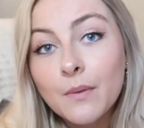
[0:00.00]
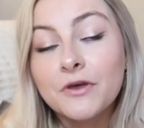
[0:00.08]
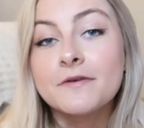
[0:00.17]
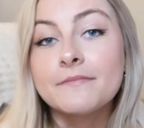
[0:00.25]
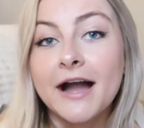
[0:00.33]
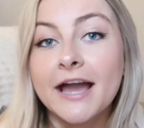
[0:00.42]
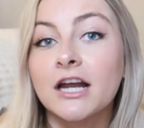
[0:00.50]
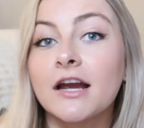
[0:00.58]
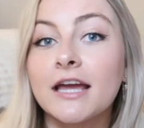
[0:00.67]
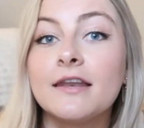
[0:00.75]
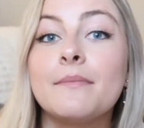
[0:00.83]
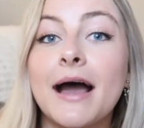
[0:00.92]
with a minor
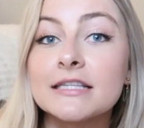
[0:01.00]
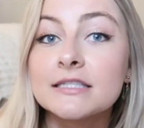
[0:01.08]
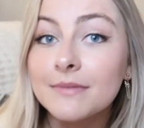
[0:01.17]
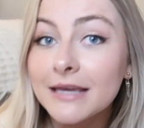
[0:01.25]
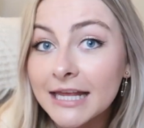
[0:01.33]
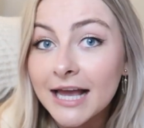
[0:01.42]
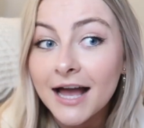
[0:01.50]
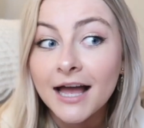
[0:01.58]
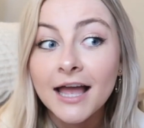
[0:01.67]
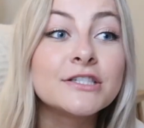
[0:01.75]
in mass media.